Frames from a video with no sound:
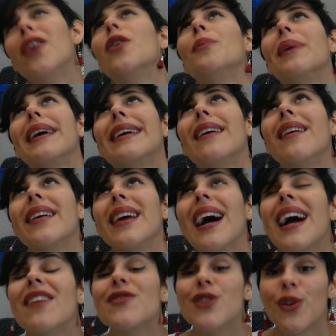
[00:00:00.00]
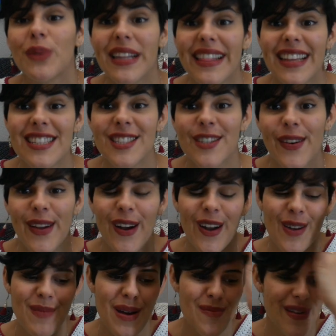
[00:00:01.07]
Oh my god, I have so many things going
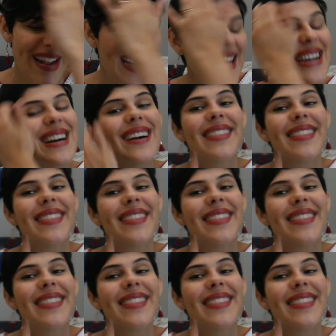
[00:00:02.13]
on in my brain.